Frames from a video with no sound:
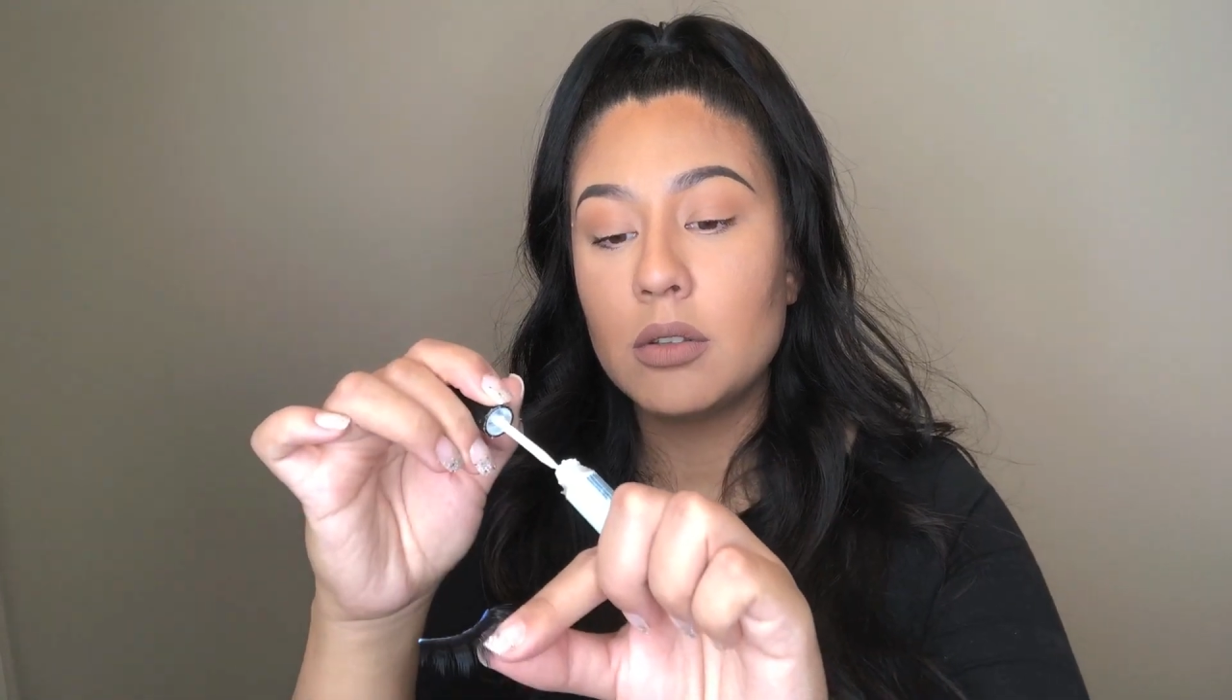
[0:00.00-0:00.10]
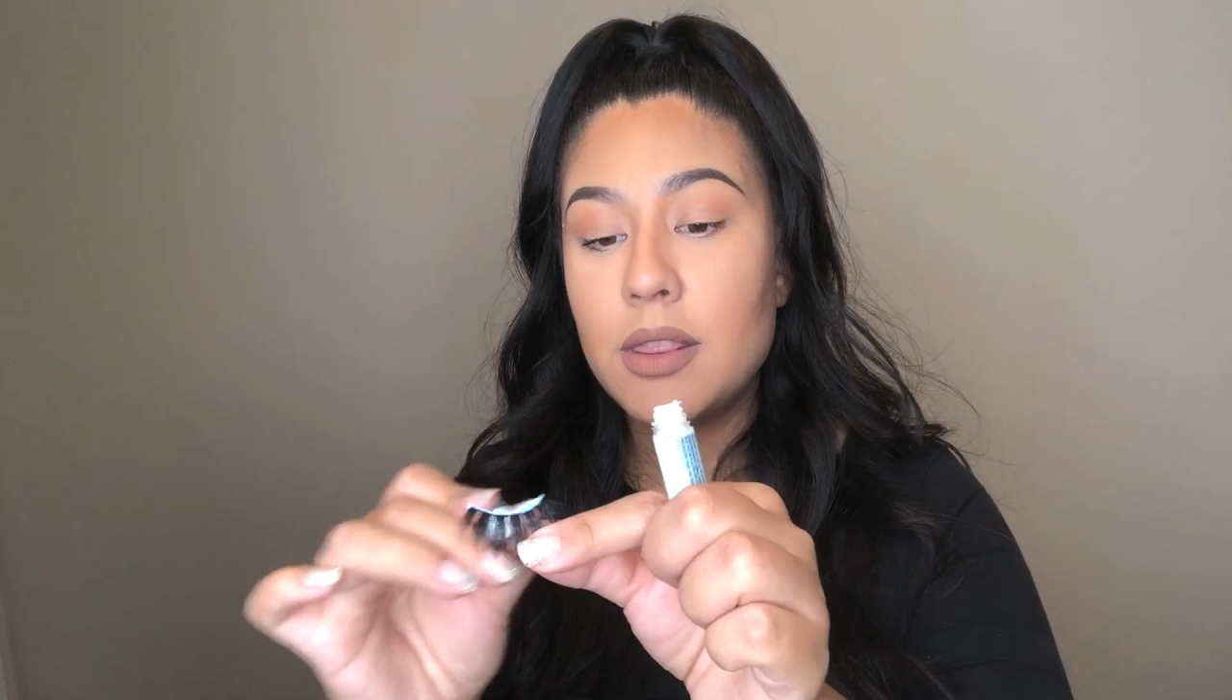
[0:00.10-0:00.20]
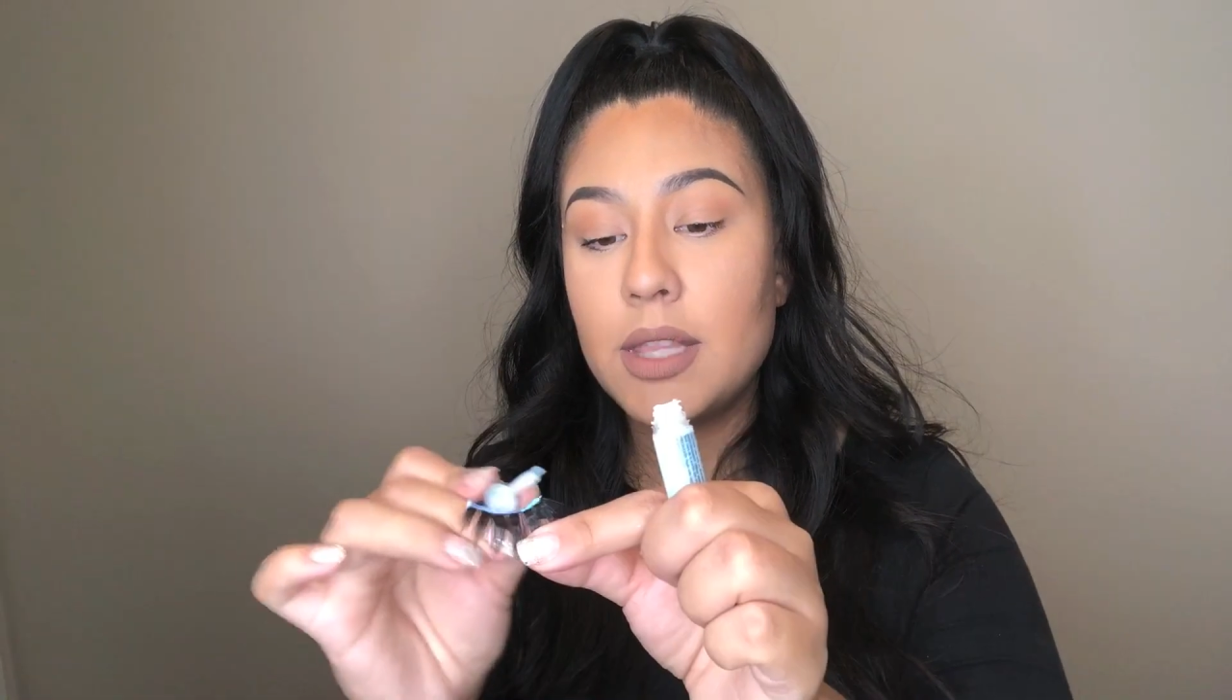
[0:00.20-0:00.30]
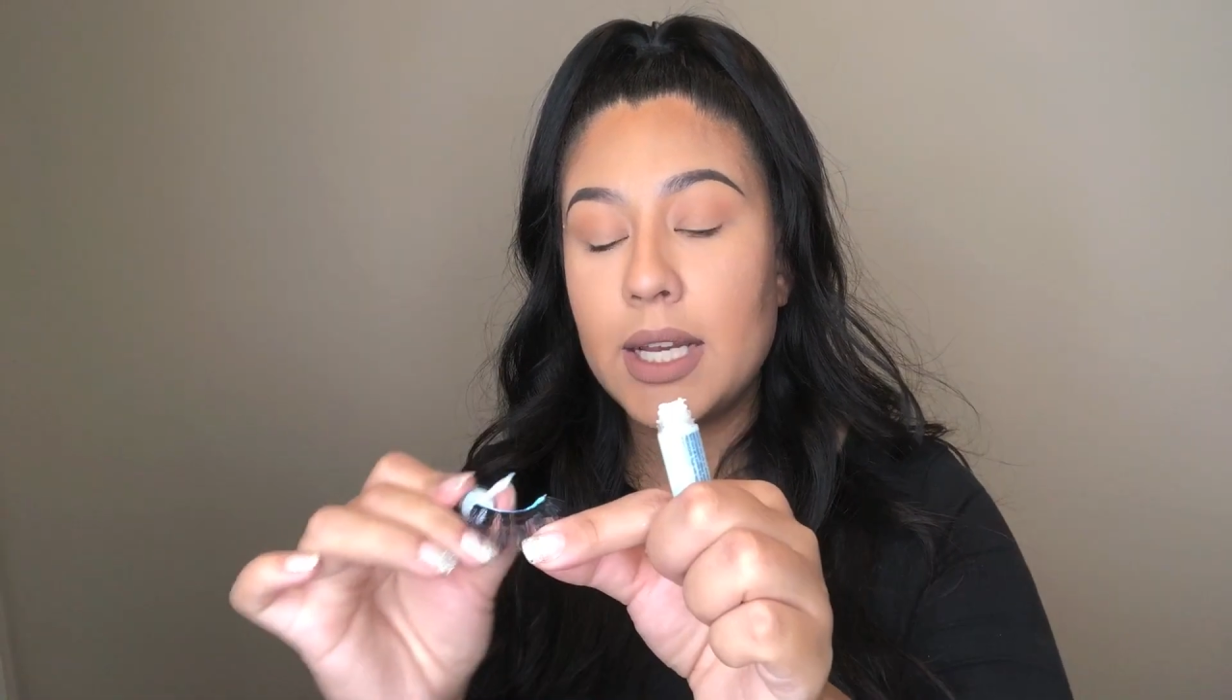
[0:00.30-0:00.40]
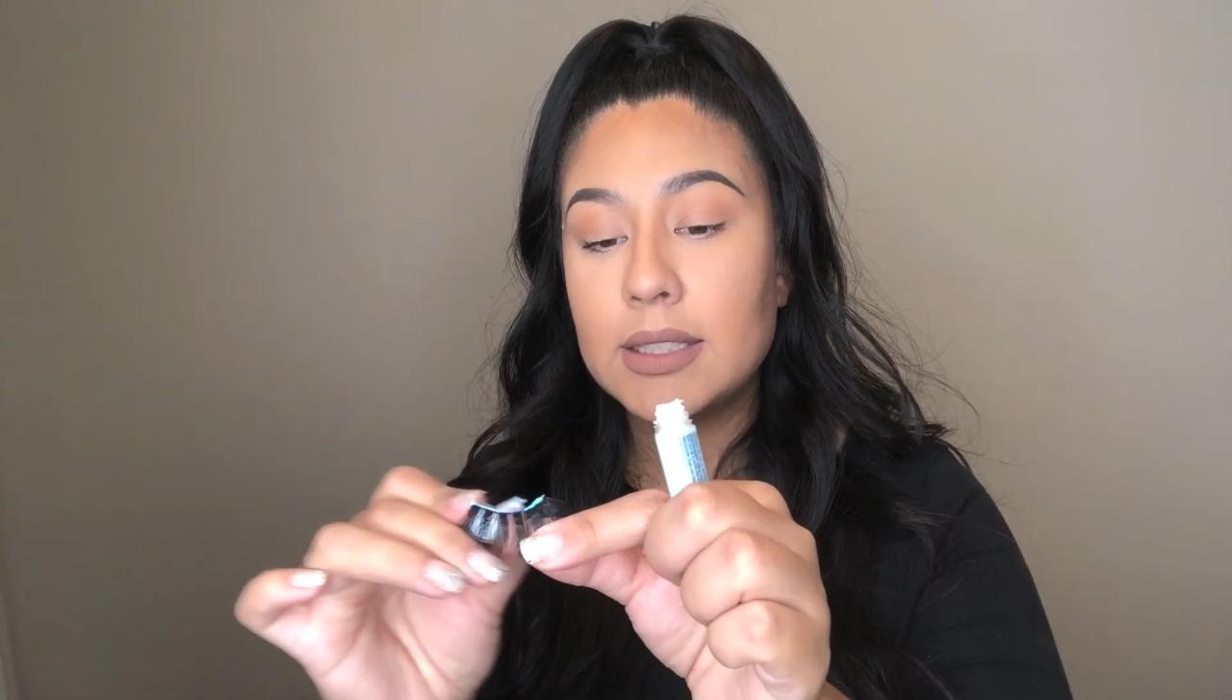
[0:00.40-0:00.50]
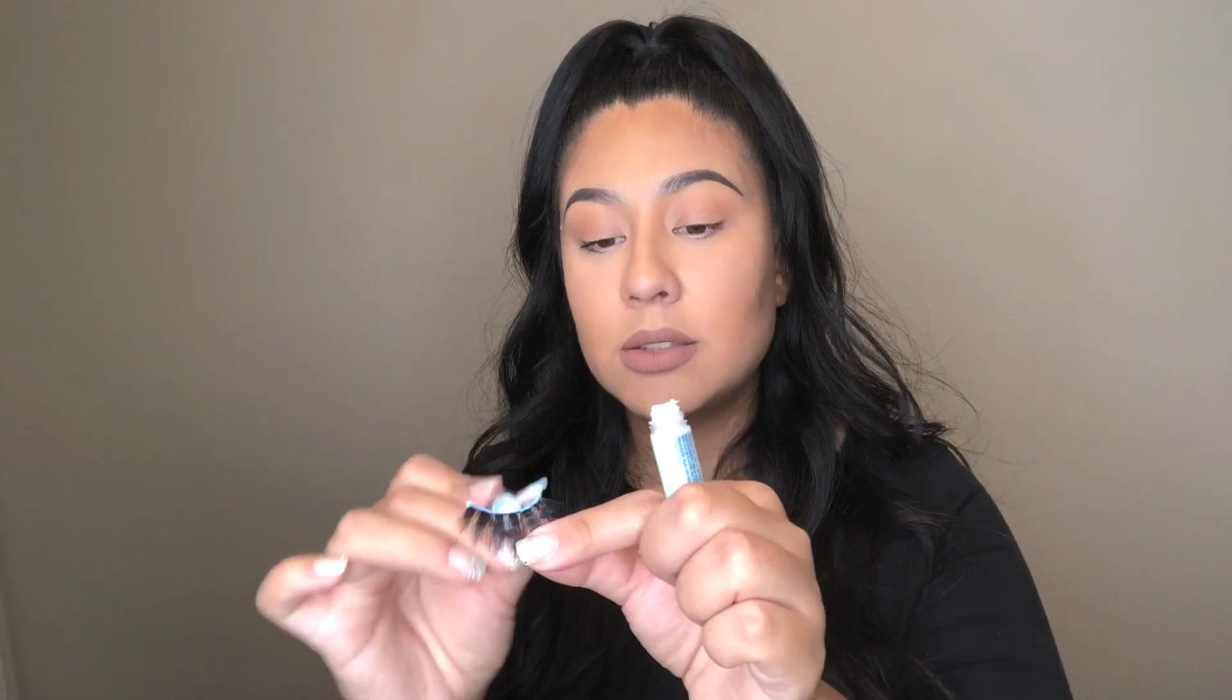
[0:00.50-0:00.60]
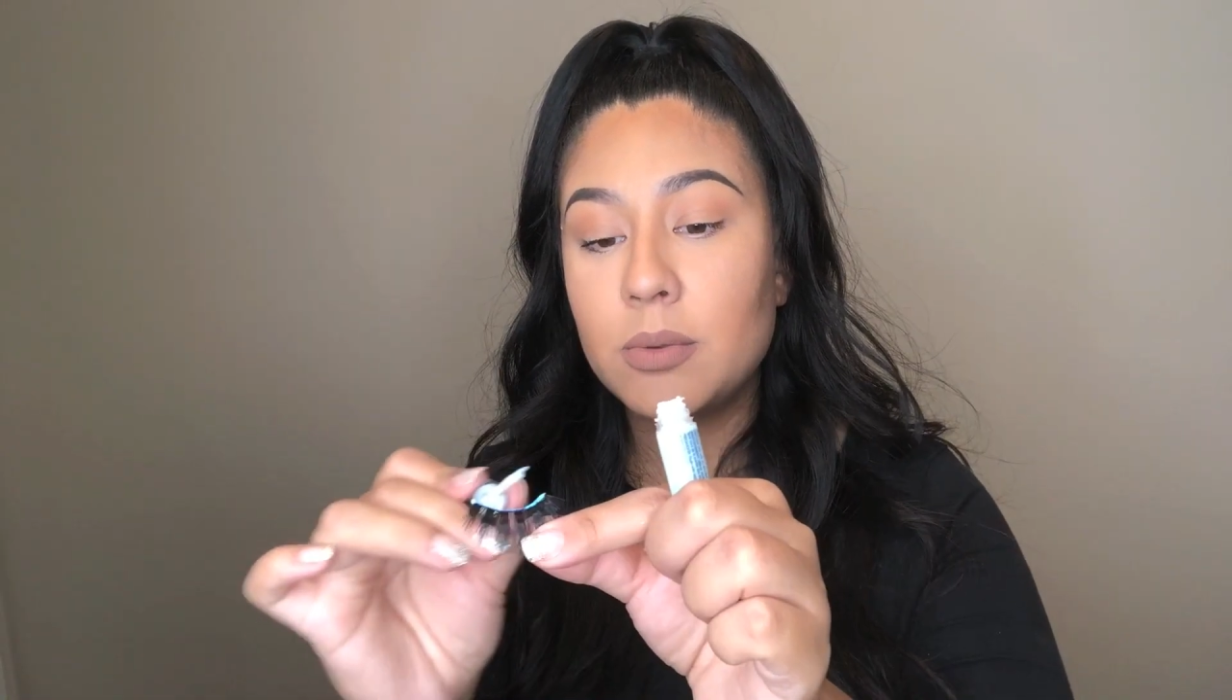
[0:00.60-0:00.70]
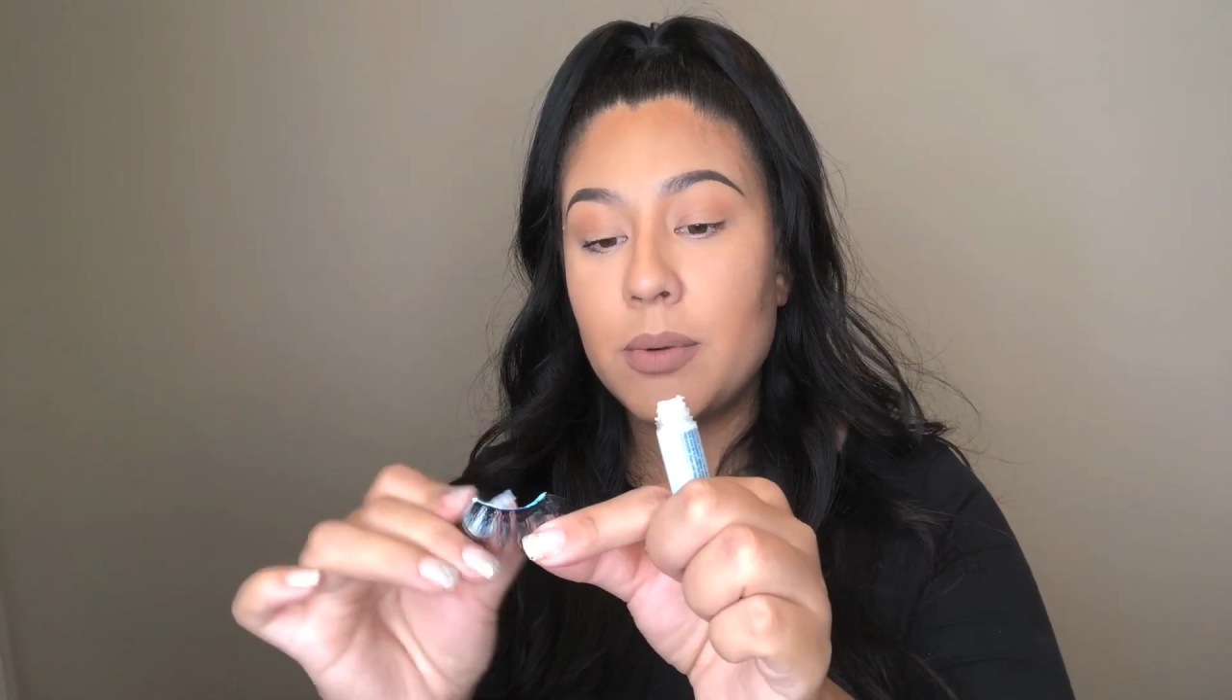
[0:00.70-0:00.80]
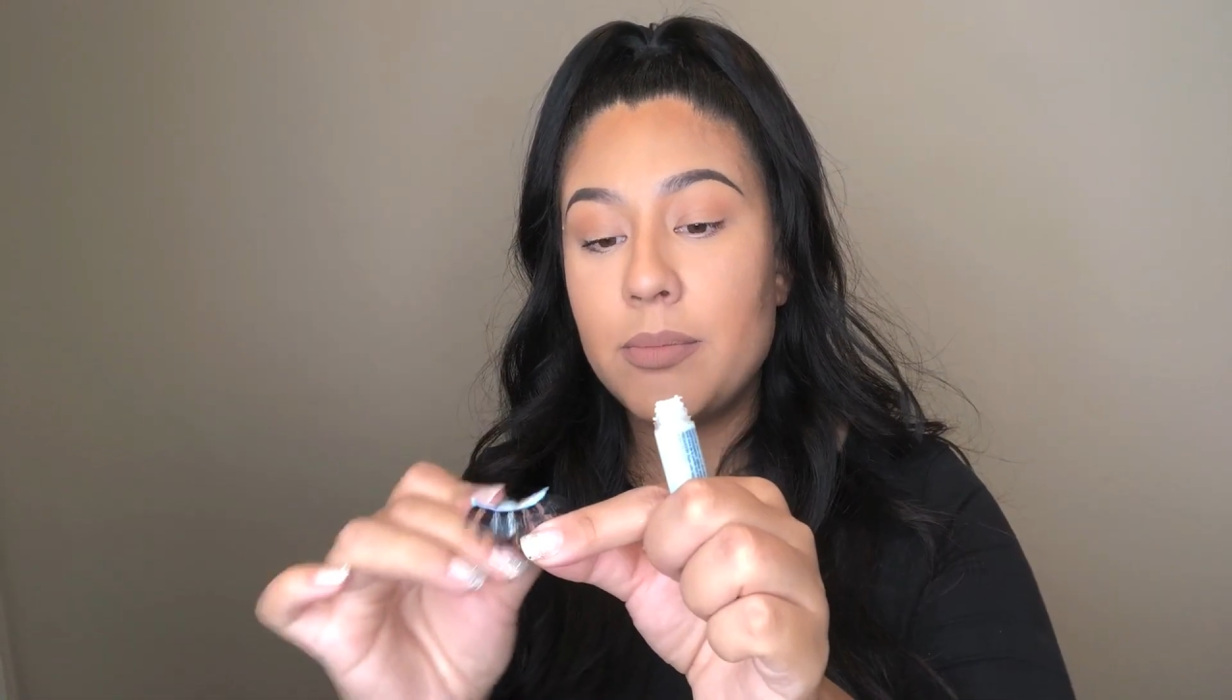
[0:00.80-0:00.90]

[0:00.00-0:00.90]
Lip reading: That's what